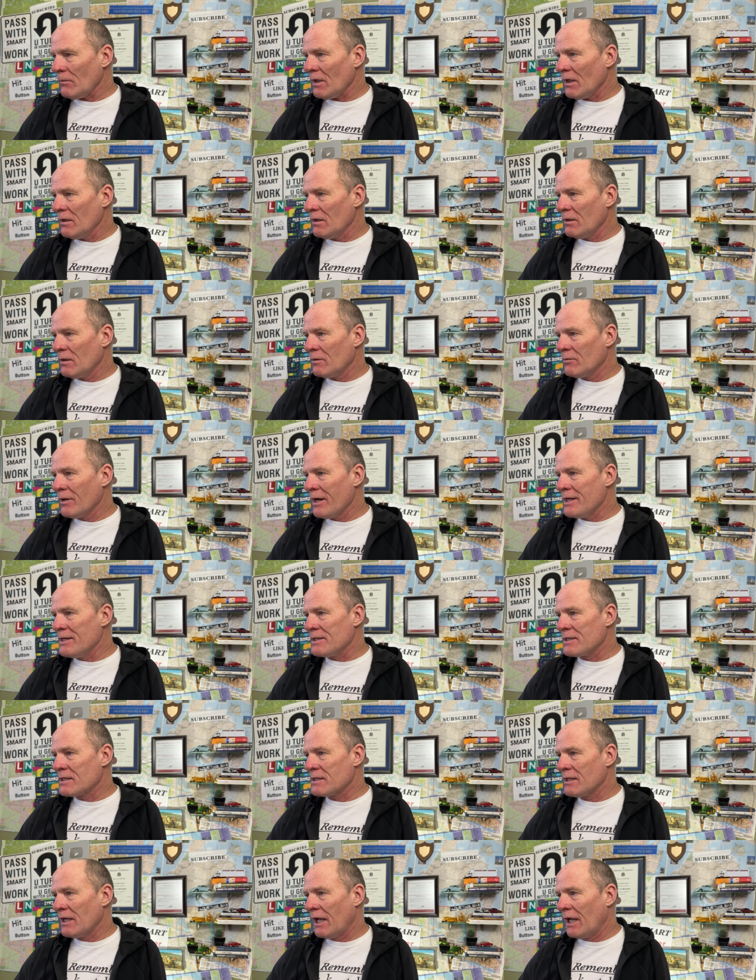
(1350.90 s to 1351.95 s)
All right.
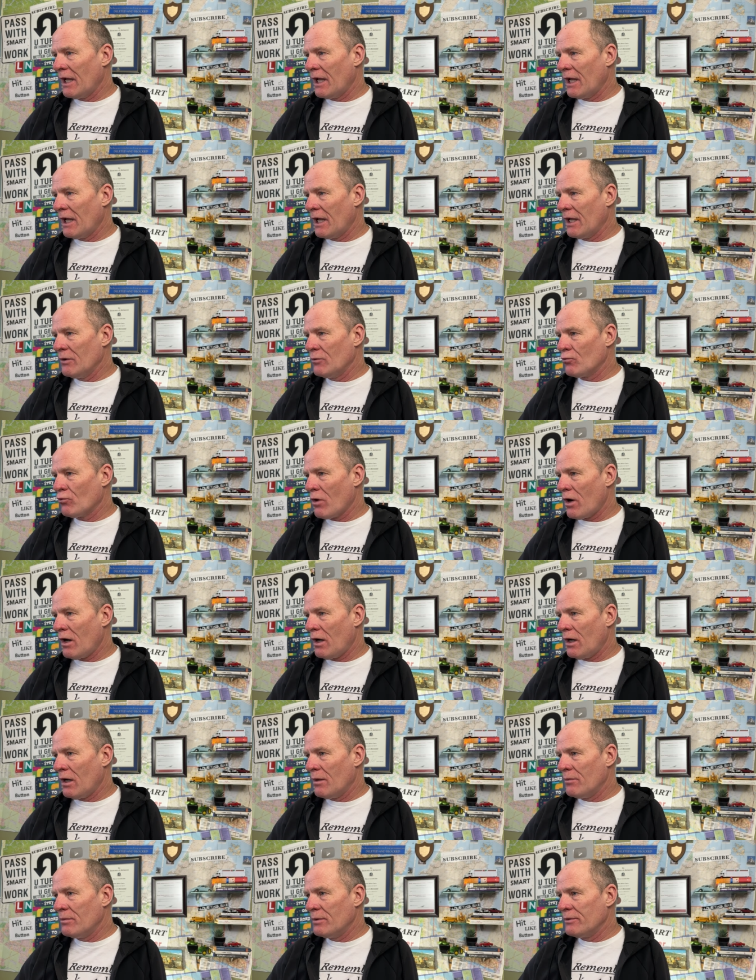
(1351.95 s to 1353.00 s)
And
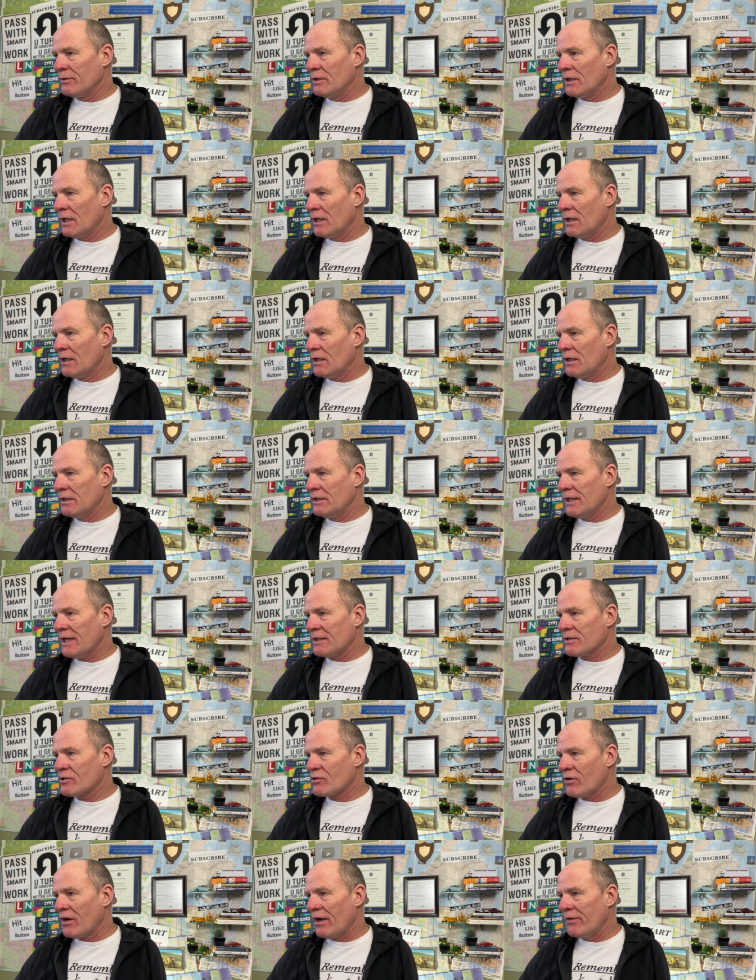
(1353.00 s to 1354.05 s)
Rob, uh, yes,
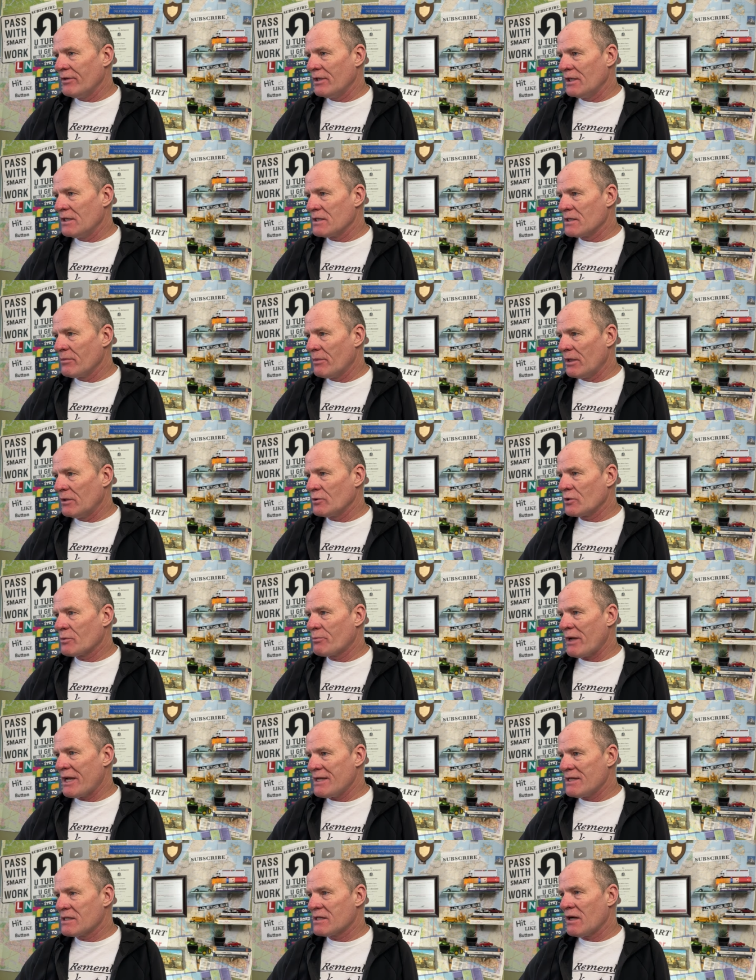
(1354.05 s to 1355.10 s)
driving is about
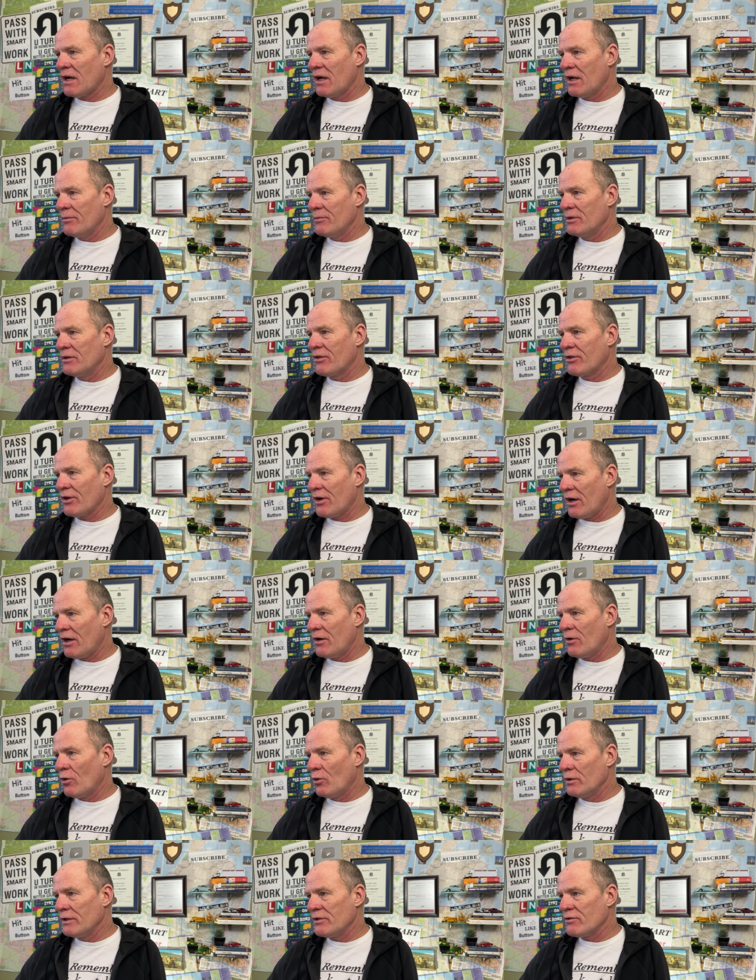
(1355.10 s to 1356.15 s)
space, time, and thought.
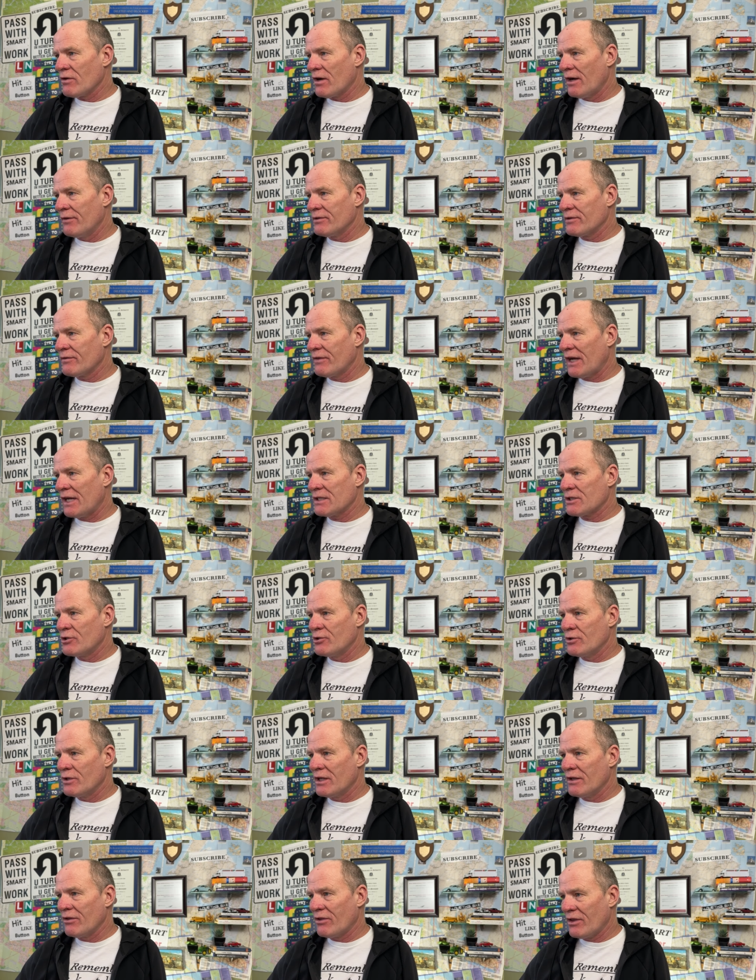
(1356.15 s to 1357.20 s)
Only drive as fast as you
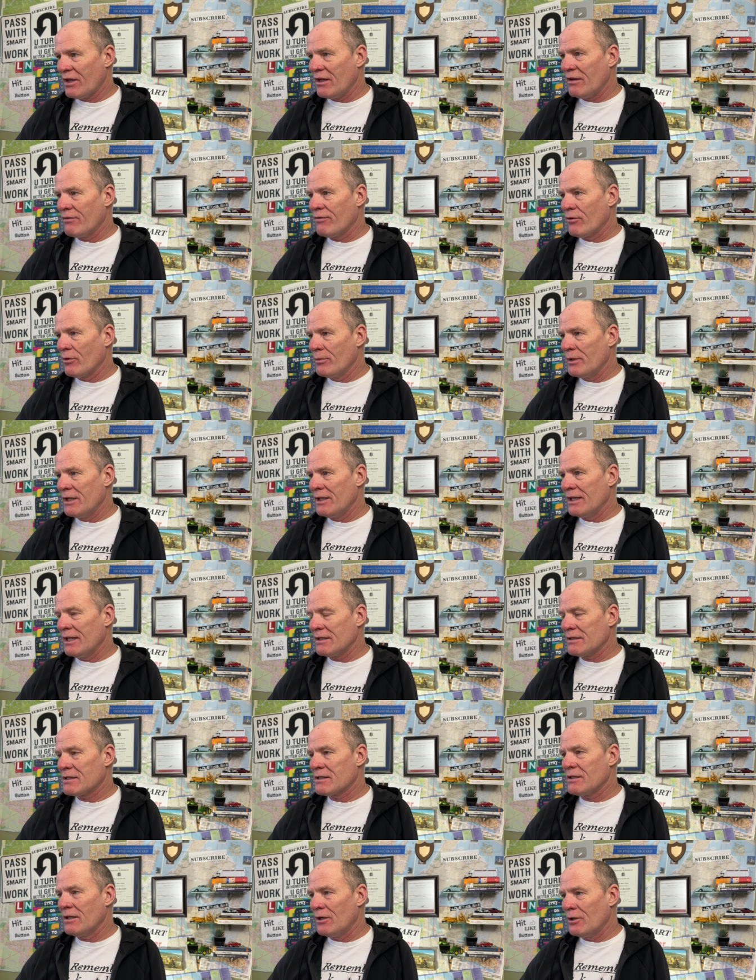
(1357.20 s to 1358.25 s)
can think. For me, that's
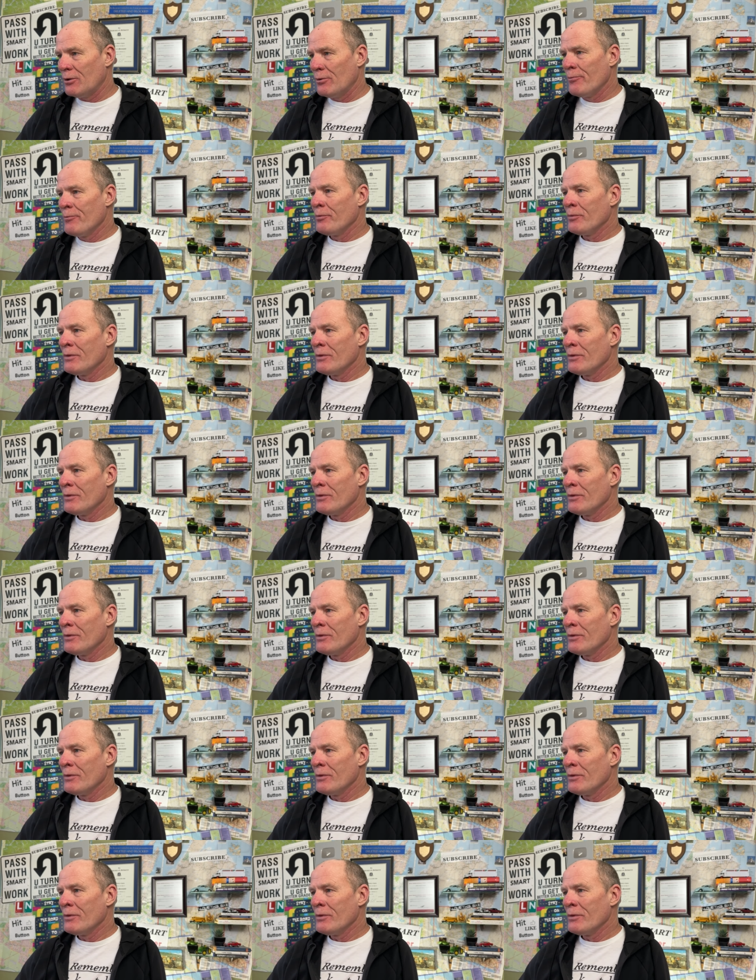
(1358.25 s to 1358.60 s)
slow.